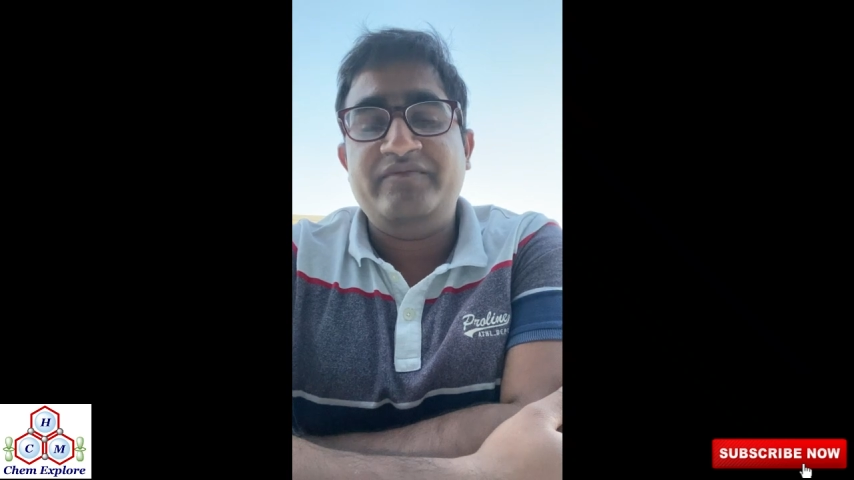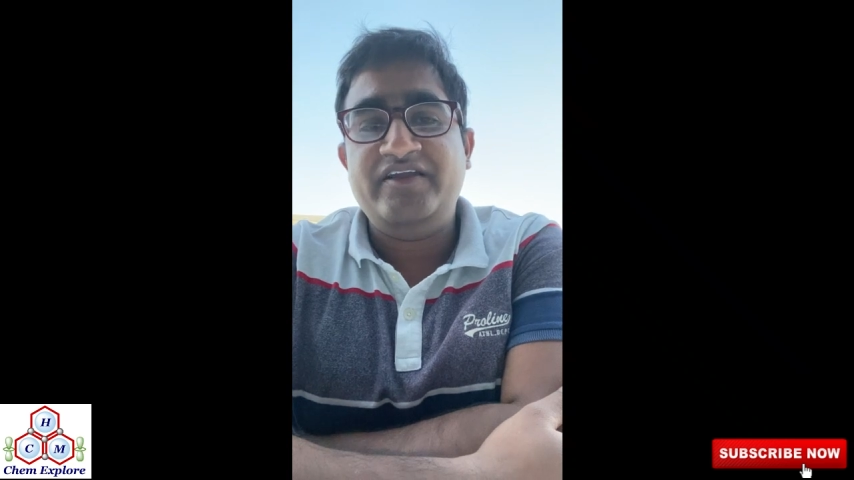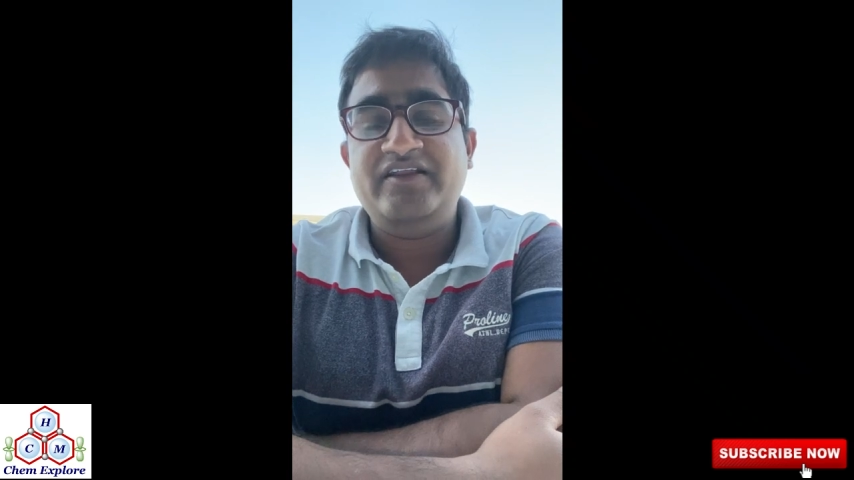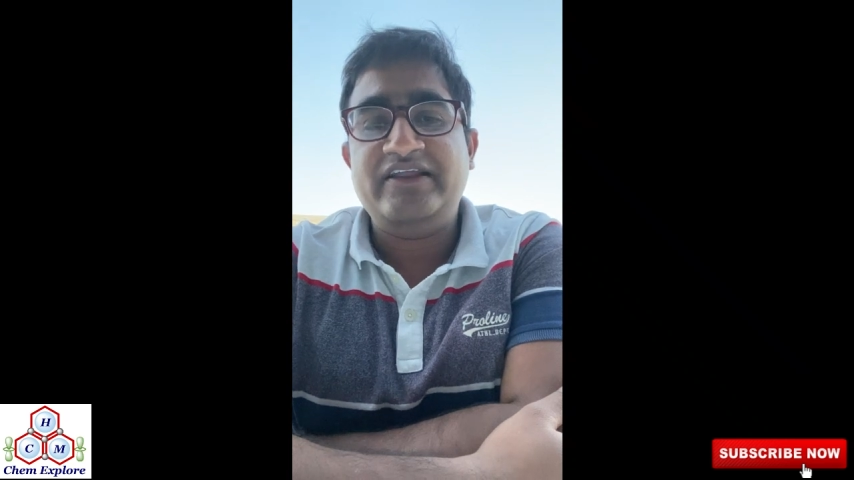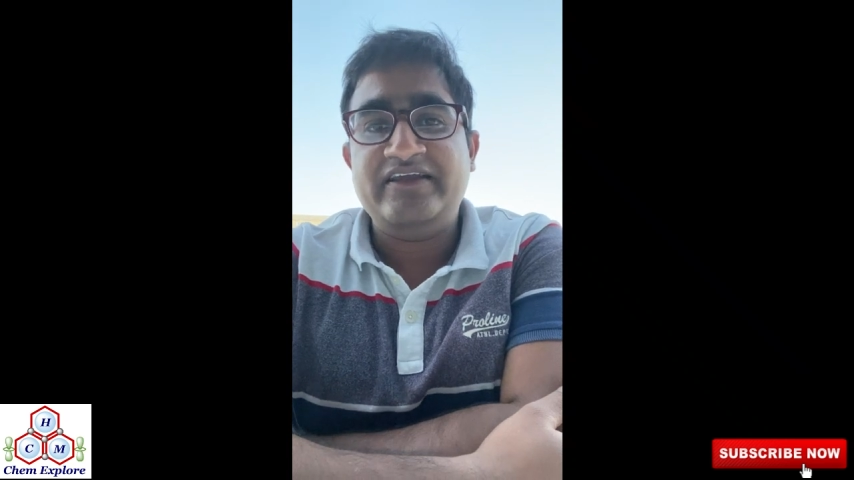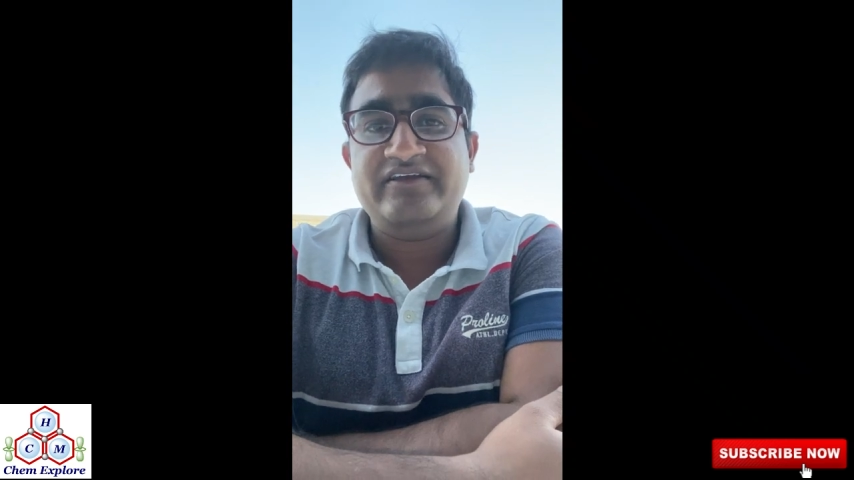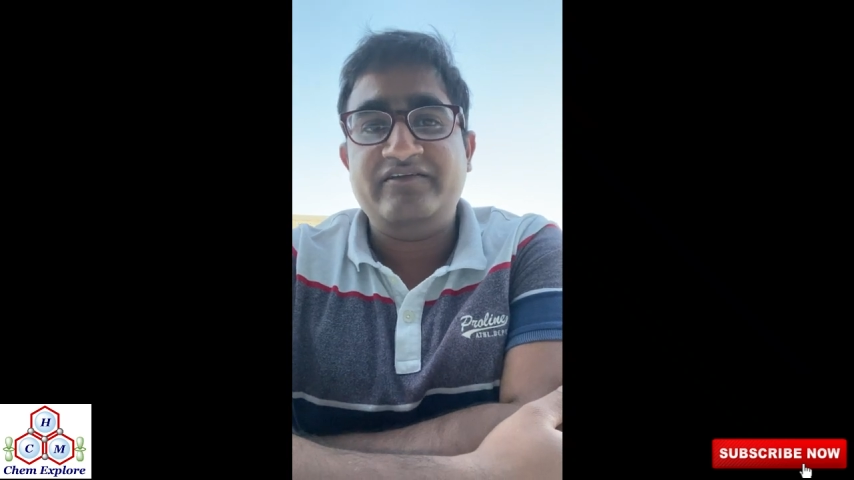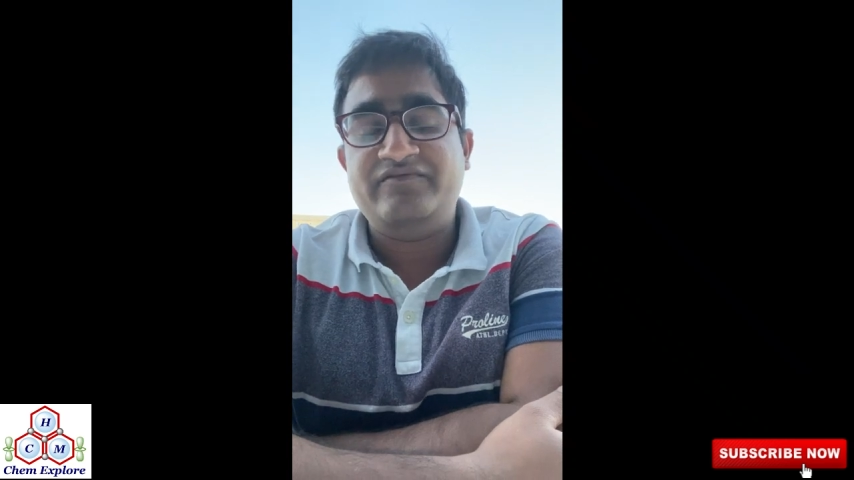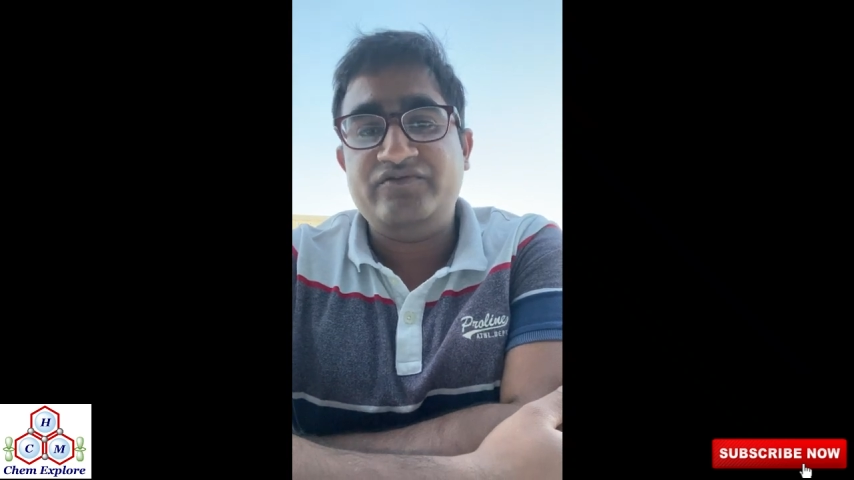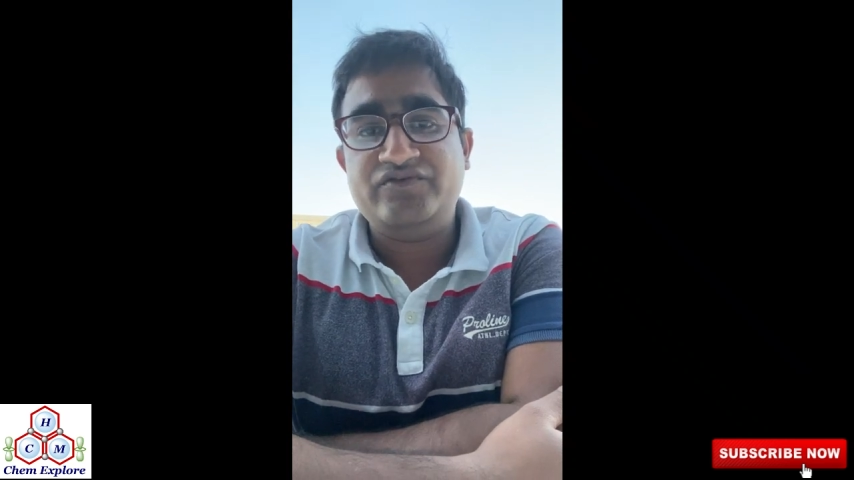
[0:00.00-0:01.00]
like if you
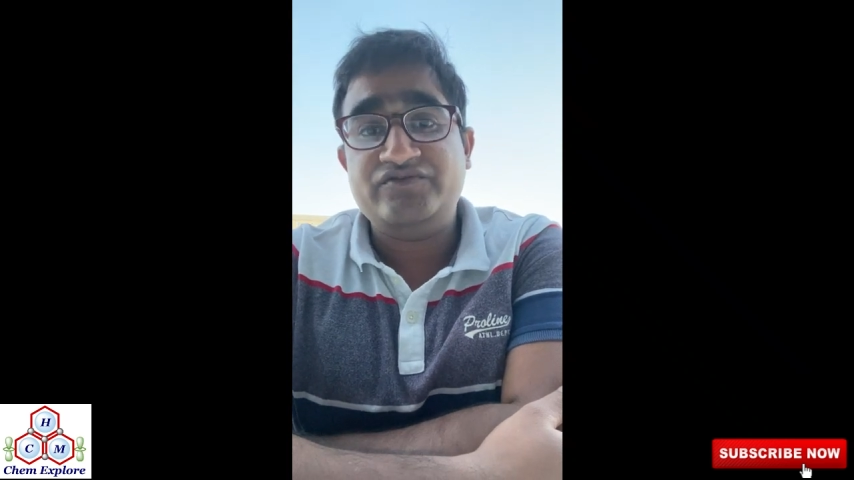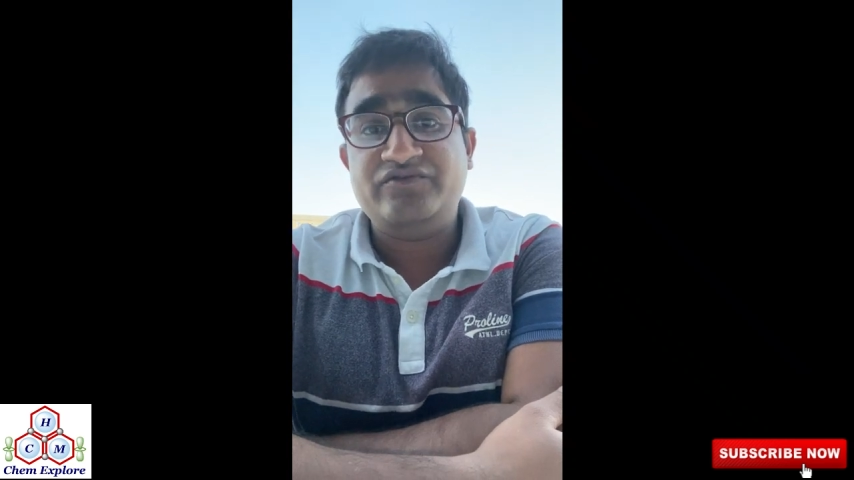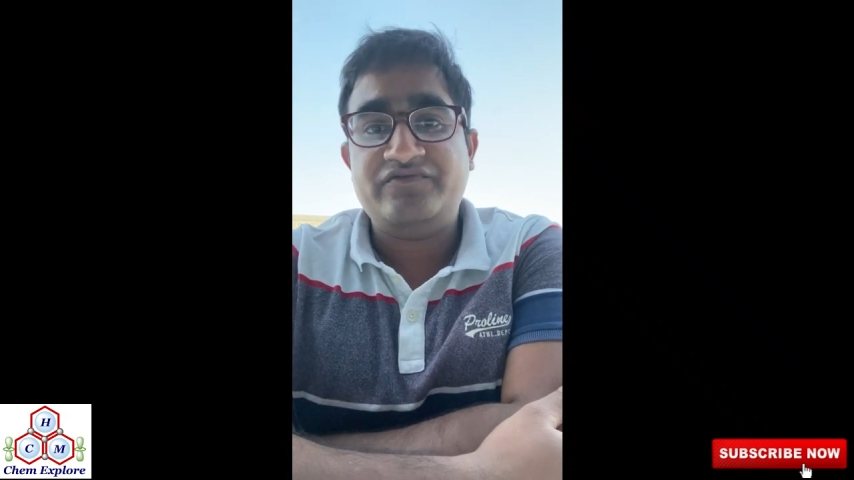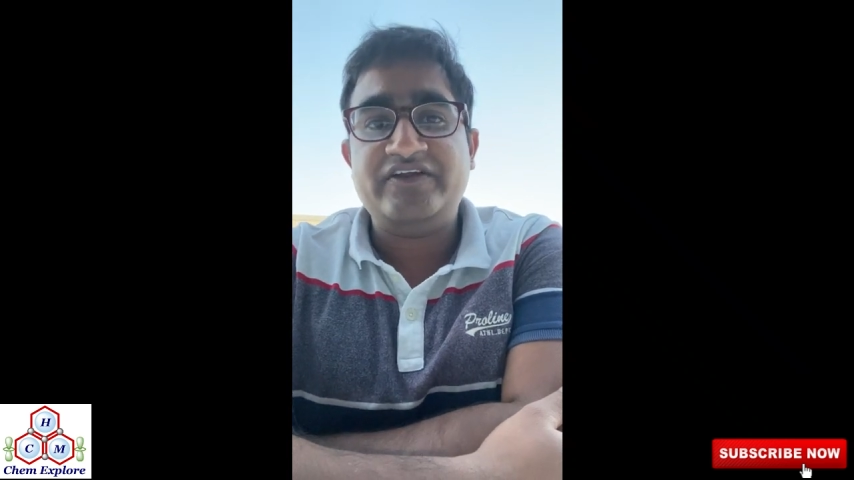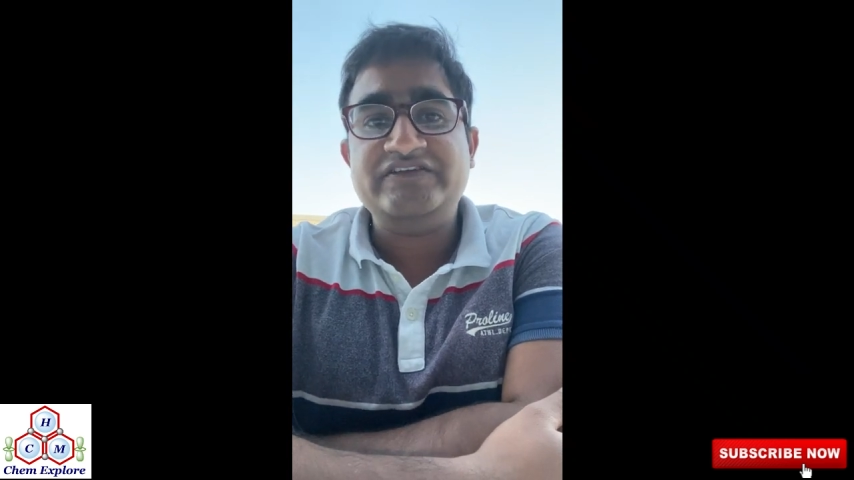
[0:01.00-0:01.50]
don't know French,